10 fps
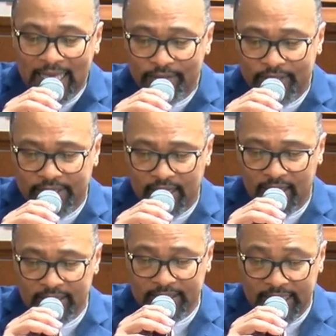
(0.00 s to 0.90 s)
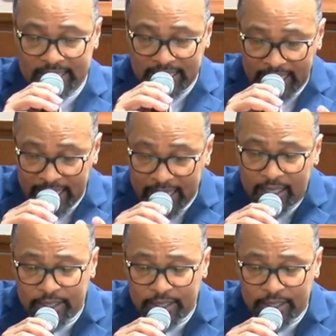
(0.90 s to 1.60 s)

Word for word: gives us this